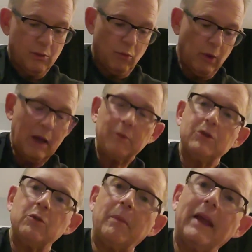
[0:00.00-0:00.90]
Why would
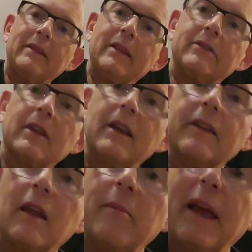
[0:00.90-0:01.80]
you make these?
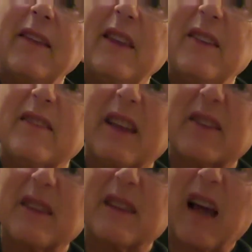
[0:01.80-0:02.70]
They made these
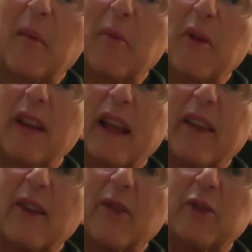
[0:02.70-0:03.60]
things on the top look like
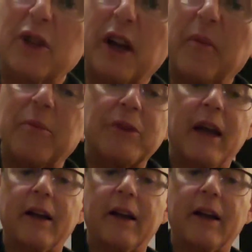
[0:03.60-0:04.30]
little gems.